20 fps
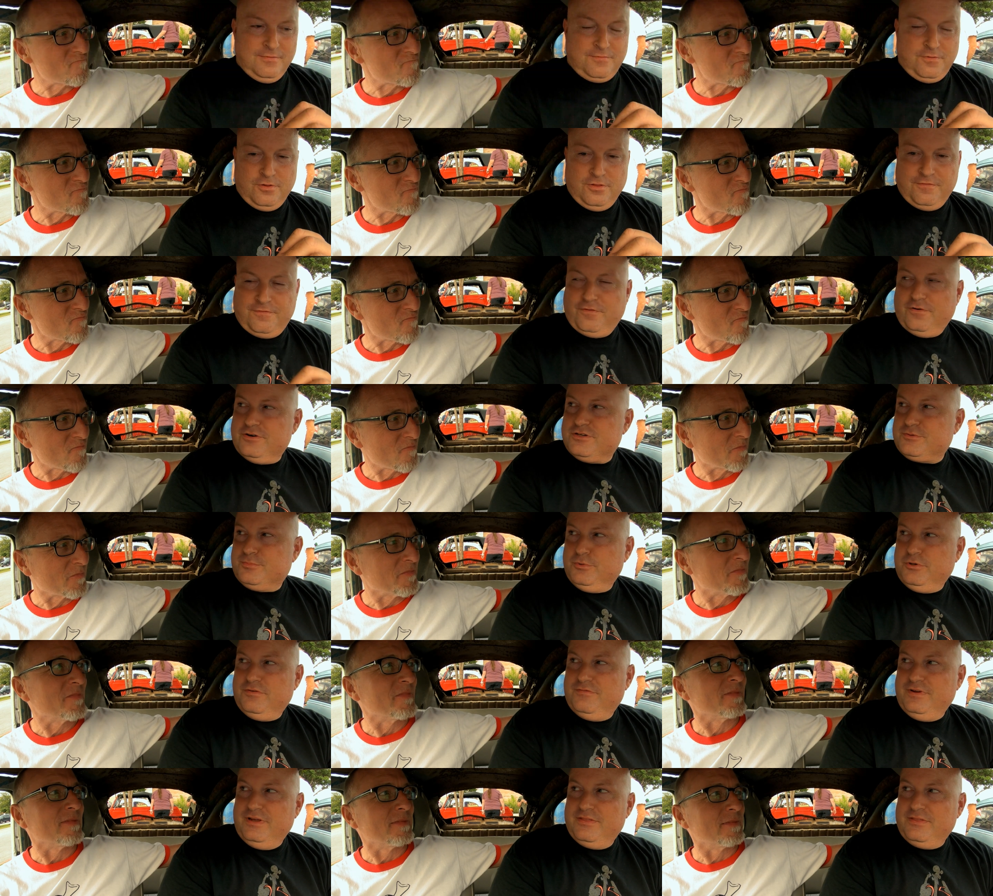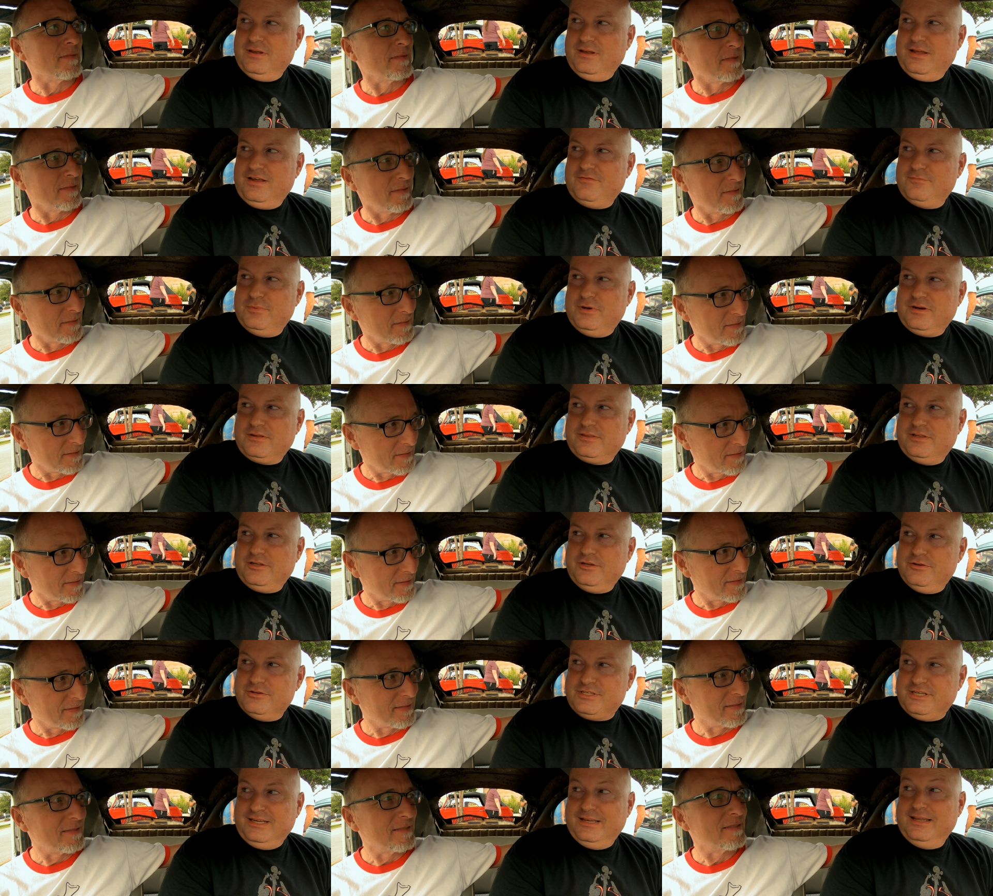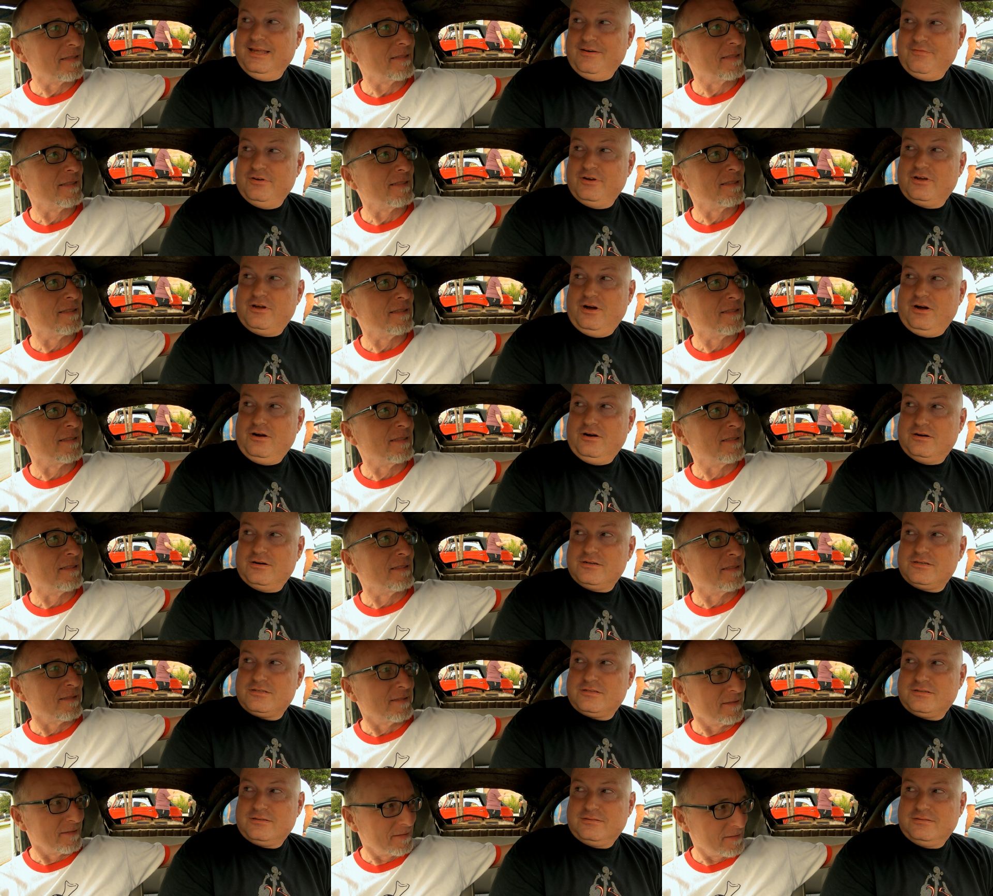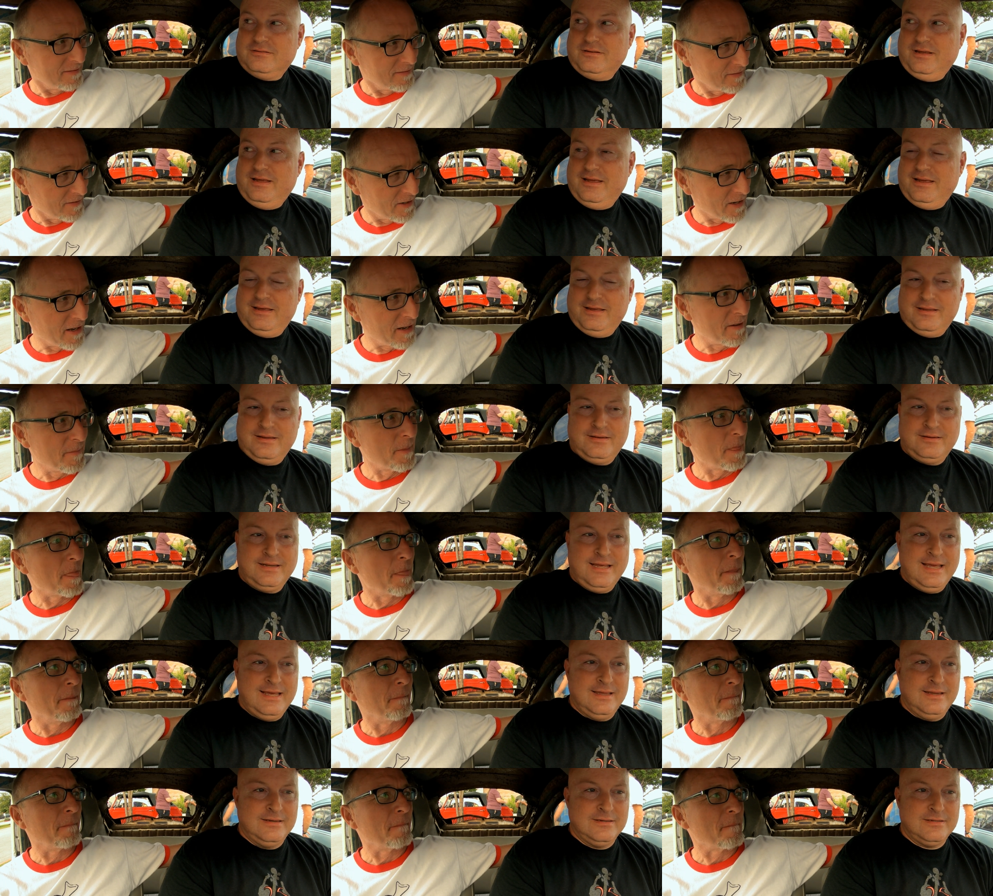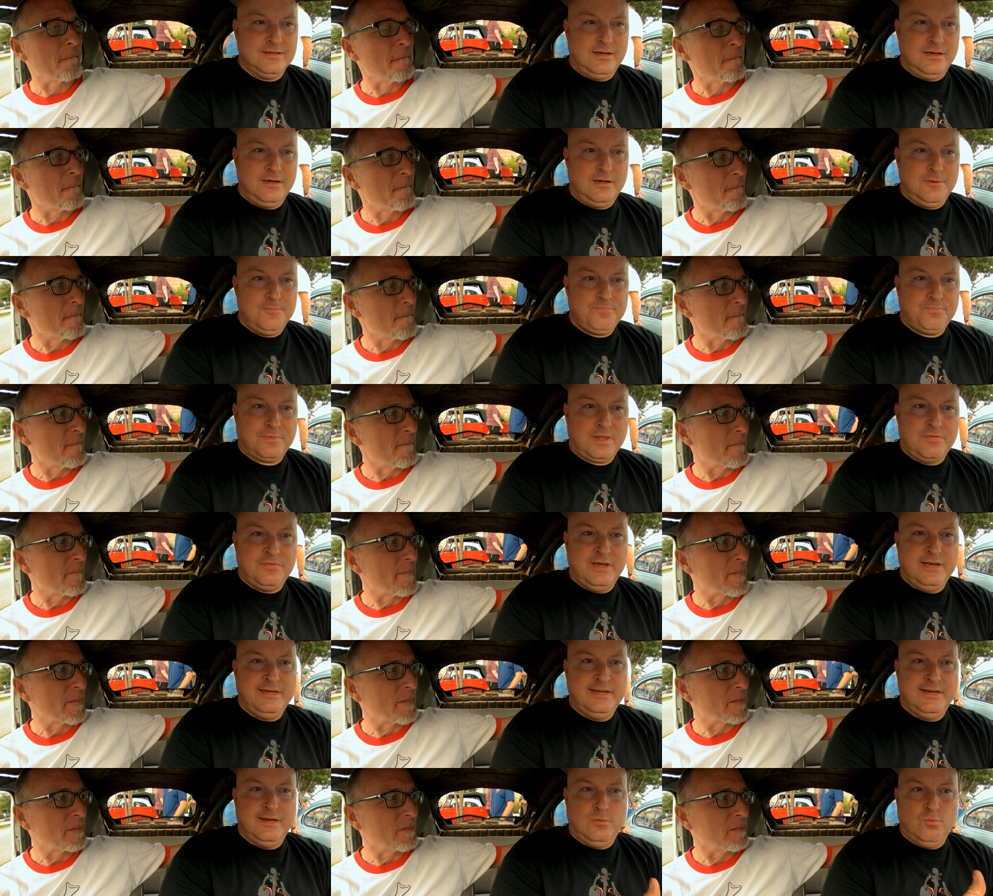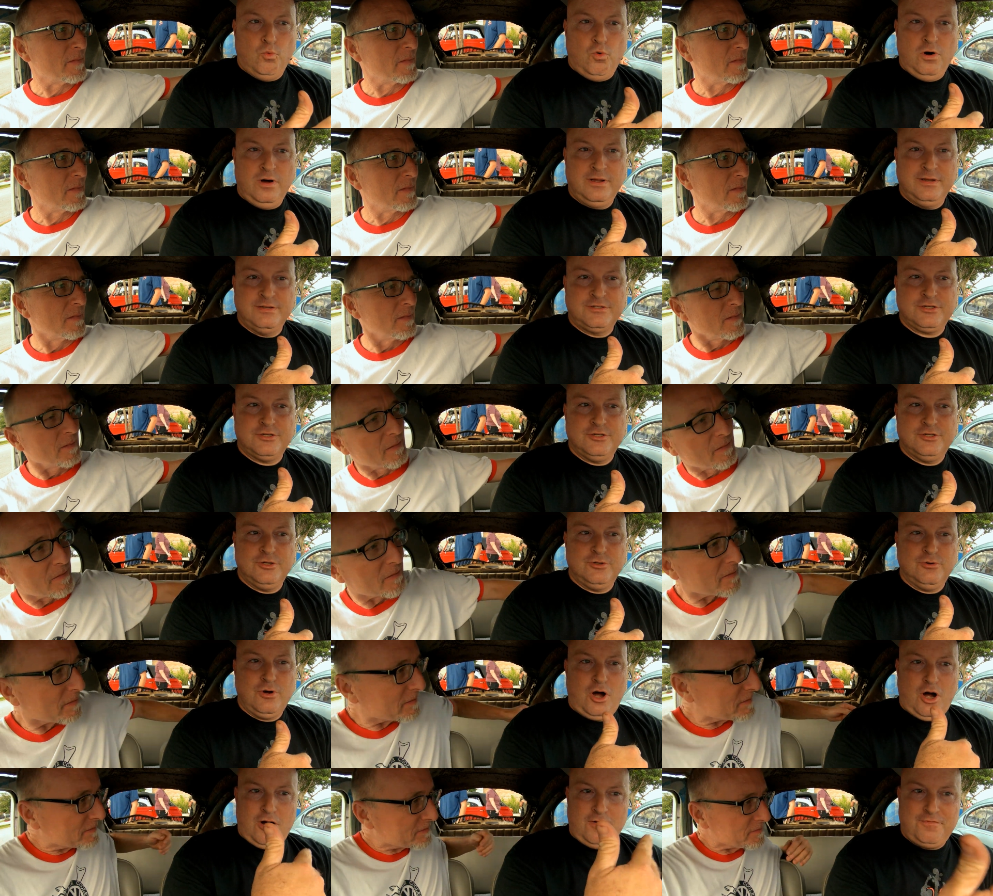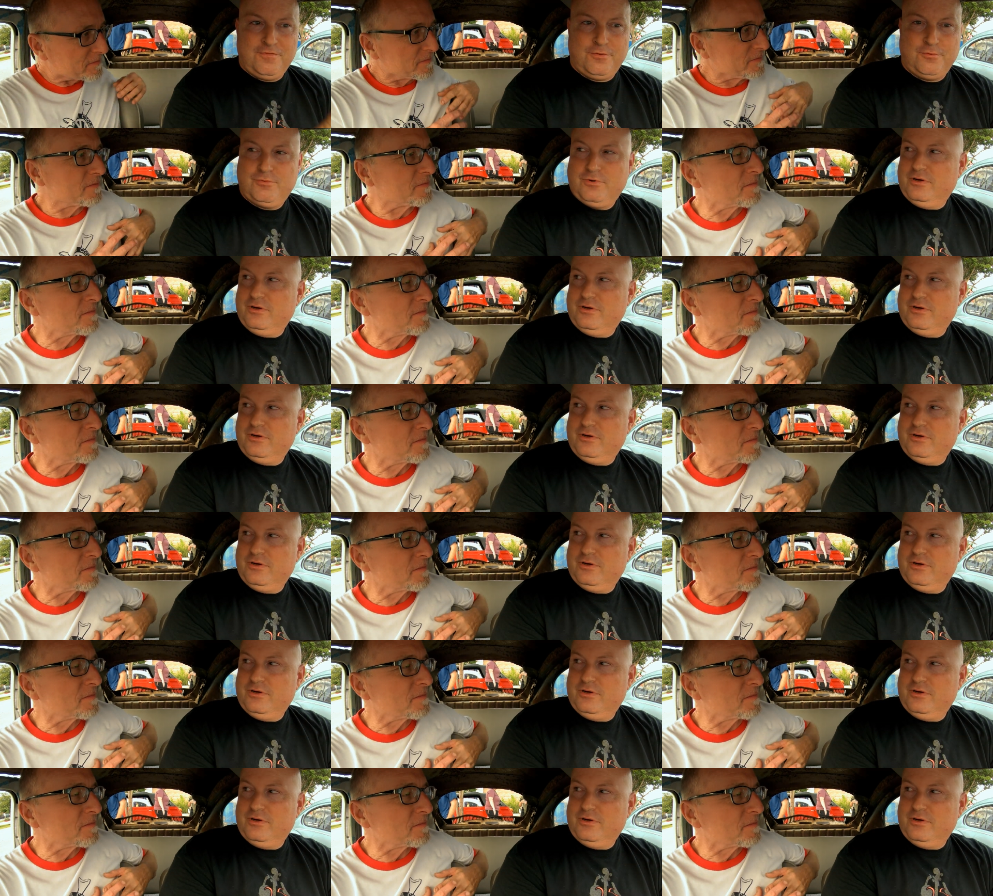Speaker 1: for the first movie in the Love Bug, they used eleven cars, okay. and and uh, they needed one to do off the